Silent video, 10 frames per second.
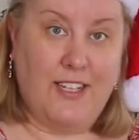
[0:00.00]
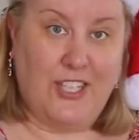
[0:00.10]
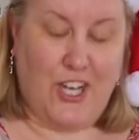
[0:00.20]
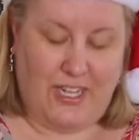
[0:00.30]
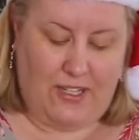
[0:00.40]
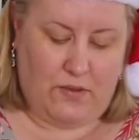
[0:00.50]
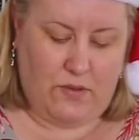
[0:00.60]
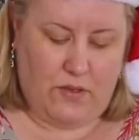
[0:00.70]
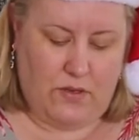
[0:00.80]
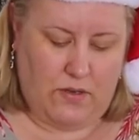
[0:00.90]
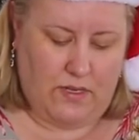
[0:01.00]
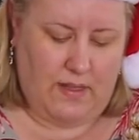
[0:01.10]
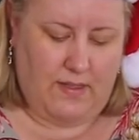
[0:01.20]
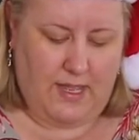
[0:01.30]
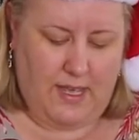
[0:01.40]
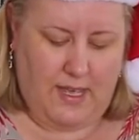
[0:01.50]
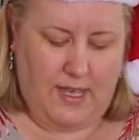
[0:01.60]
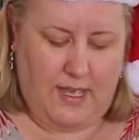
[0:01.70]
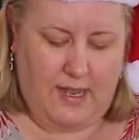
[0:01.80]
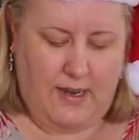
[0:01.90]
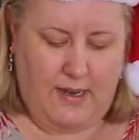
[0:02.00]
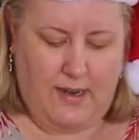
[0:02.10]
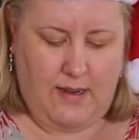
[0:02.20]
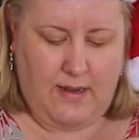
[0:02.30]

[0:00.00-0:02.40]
tie a little knot in the end.